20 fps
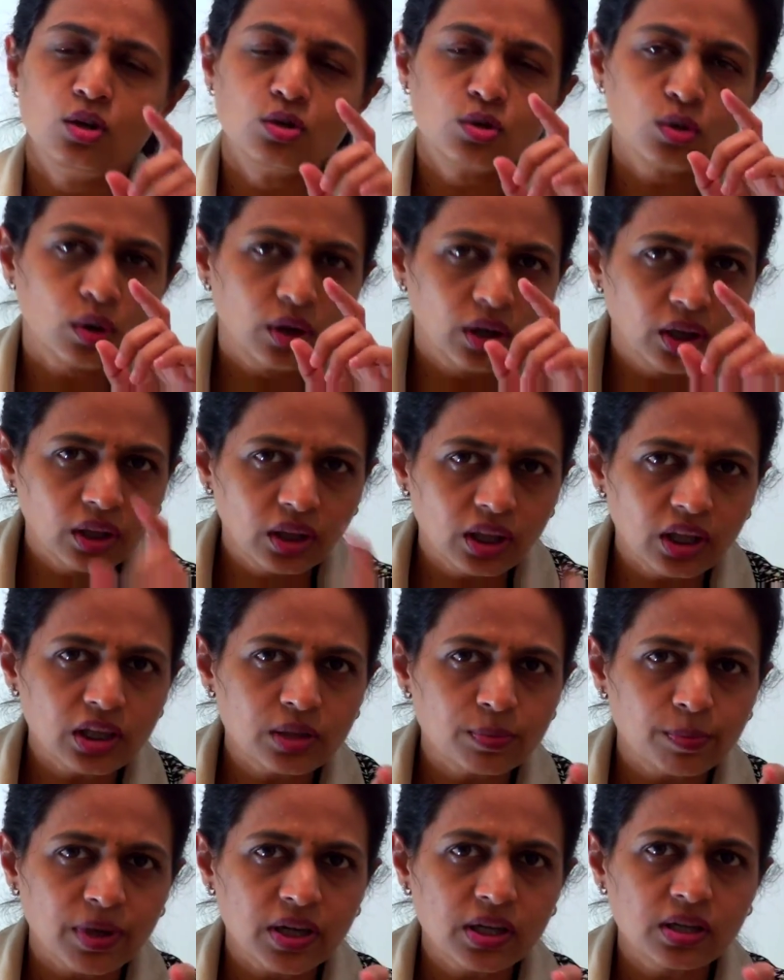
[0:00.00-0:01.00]
So in
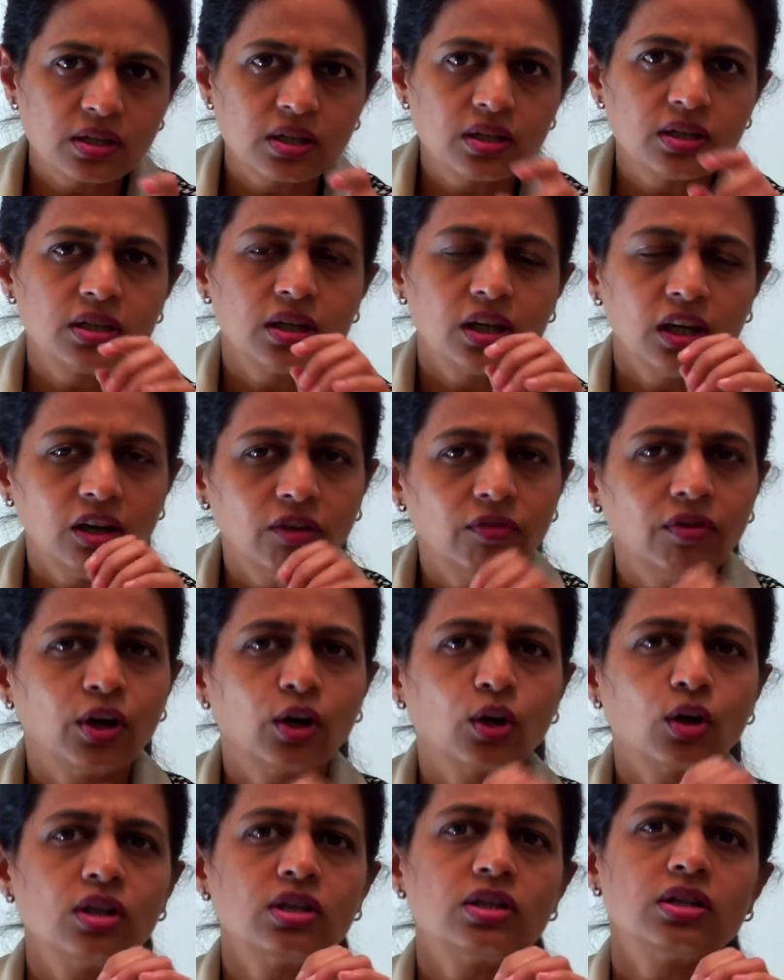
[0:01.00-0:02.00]
these patients, if
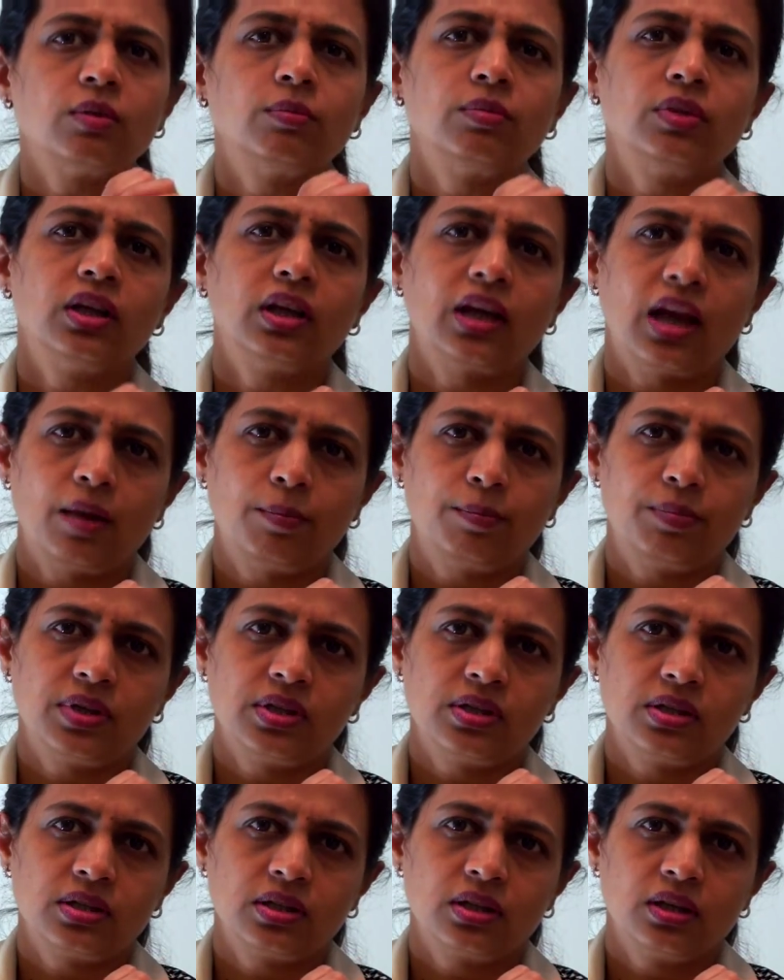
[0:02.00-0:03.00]
at all something
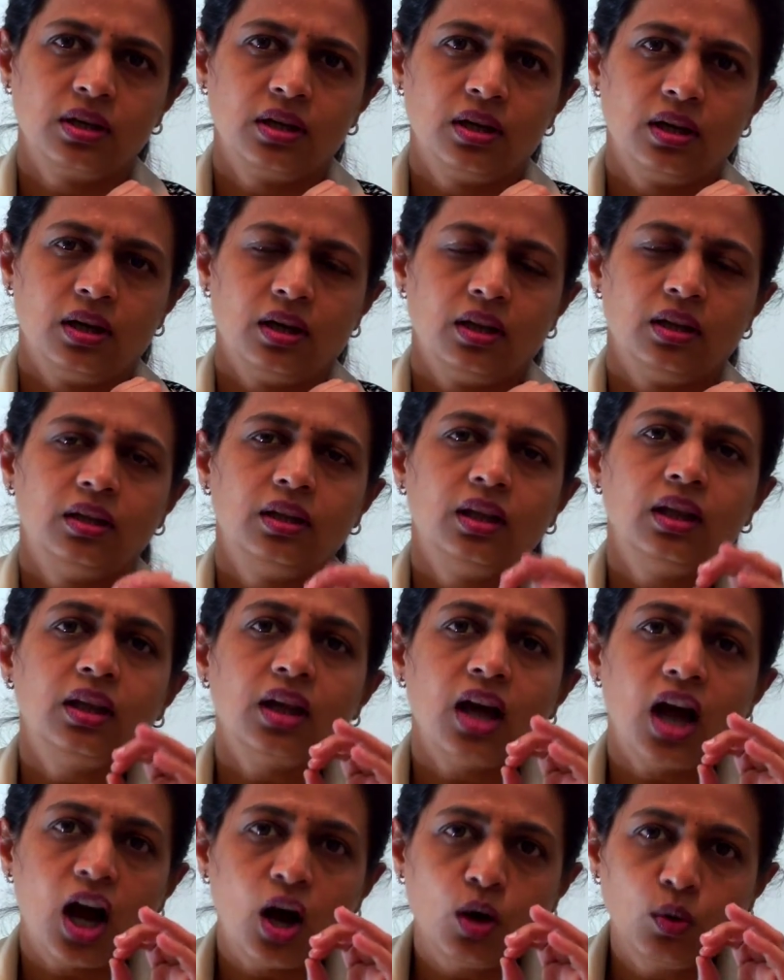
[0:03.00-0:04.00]
happens,
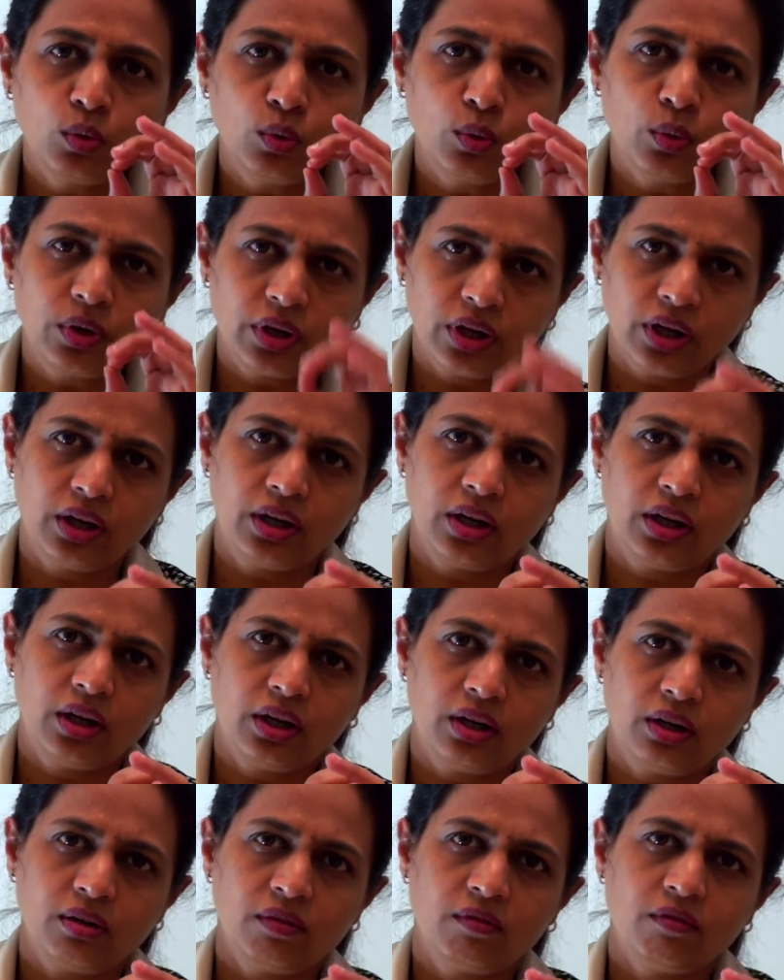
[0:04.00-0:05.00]
then how to treat
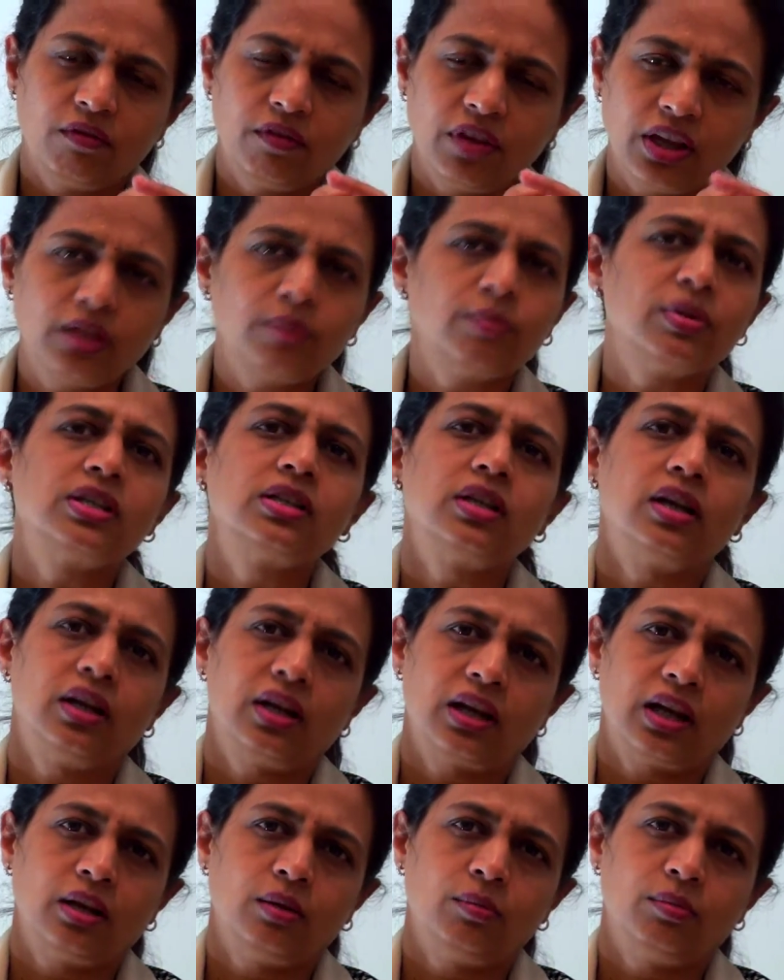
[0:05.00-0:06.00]
it very much
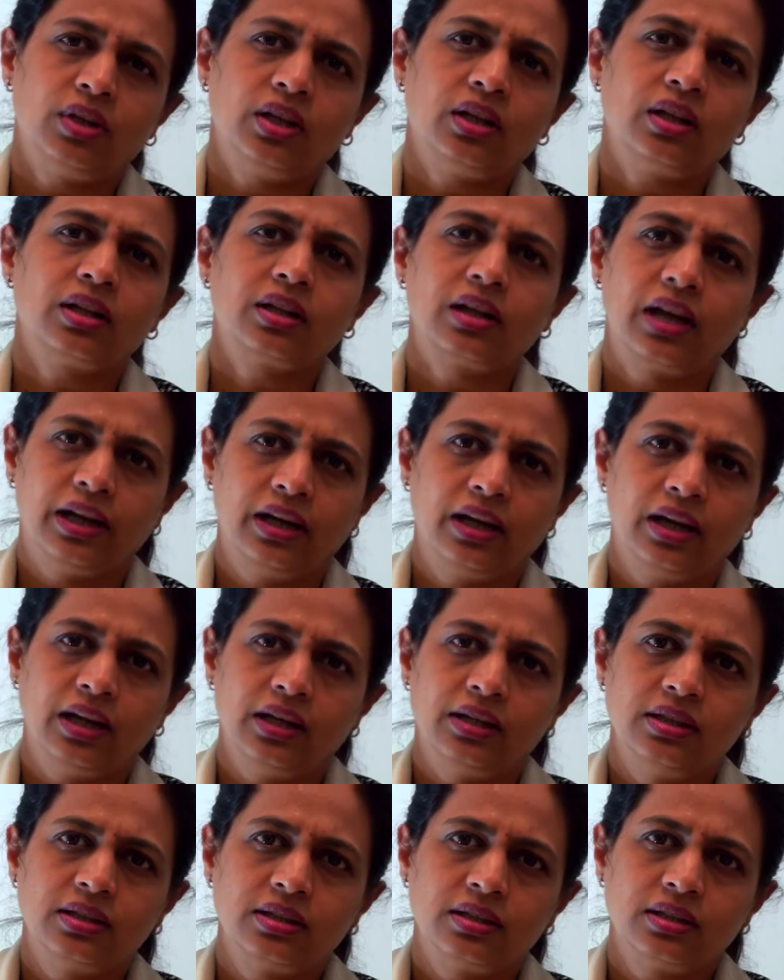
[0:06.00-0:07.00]
in time, there are
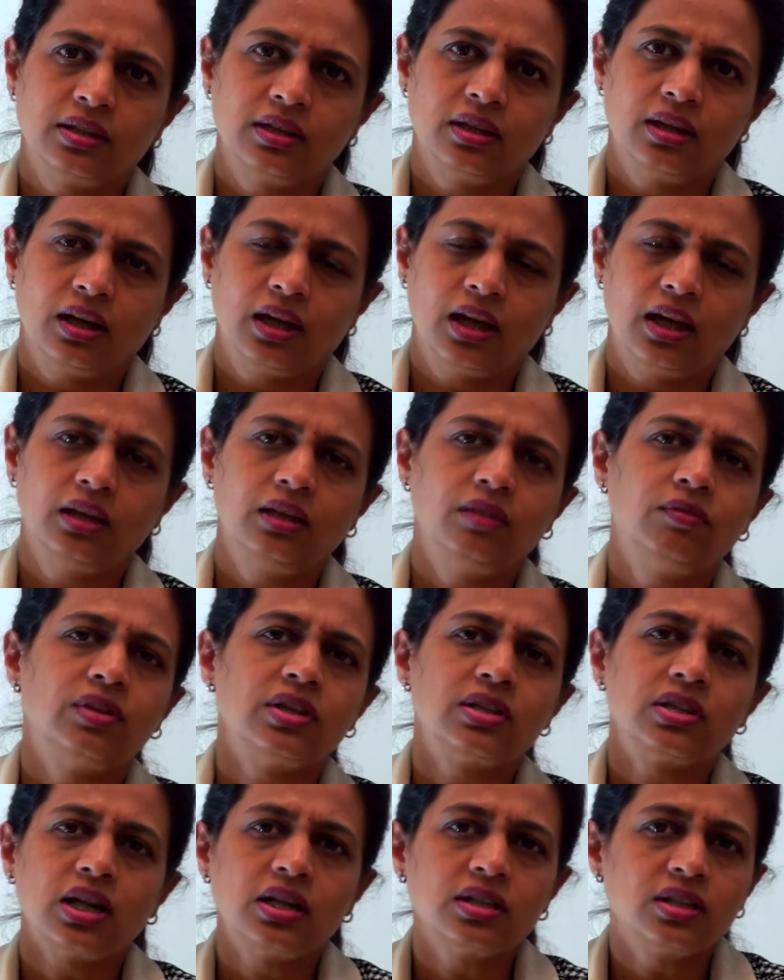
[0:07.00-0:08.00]
guidelines. And if
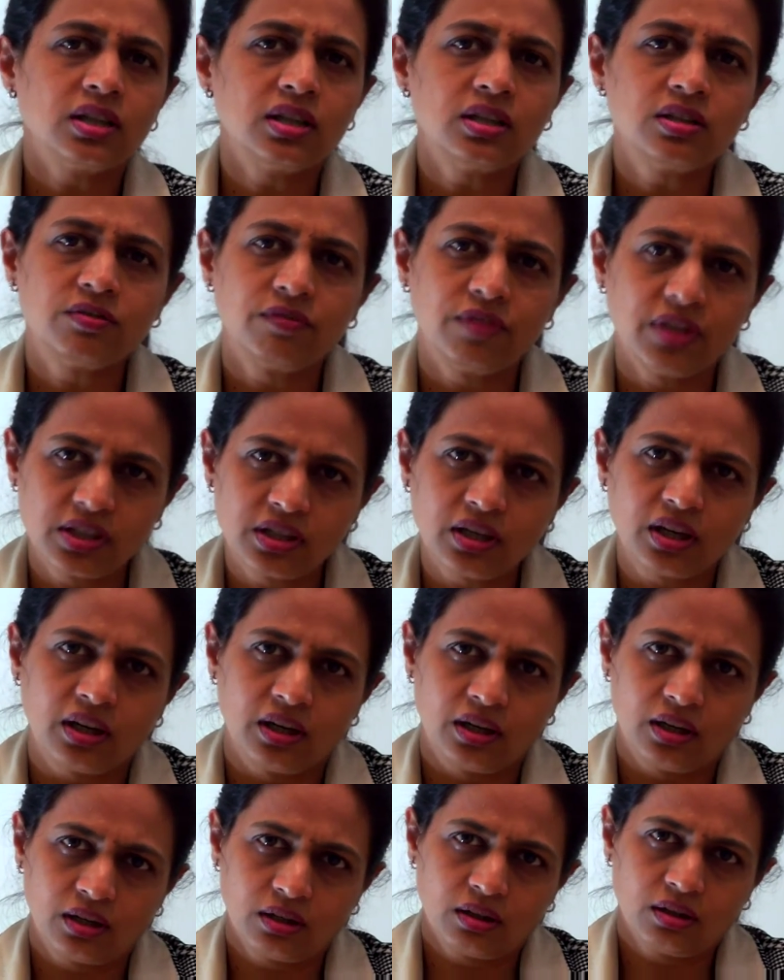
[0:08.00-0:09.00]
the surgeon is
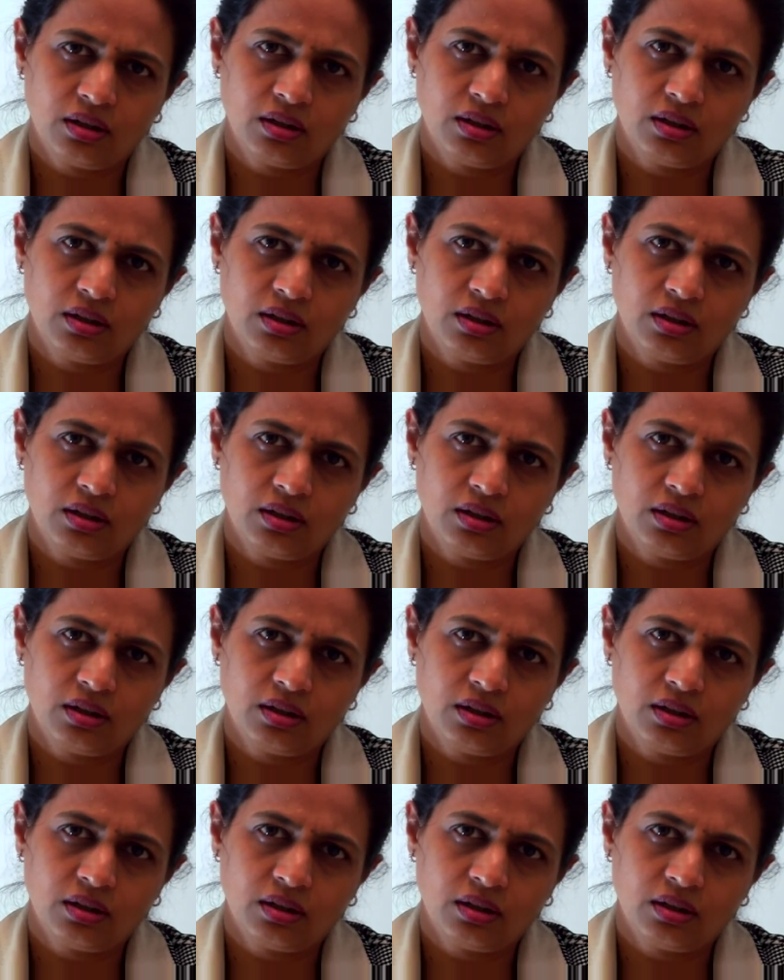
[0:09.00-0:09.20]
vigilant,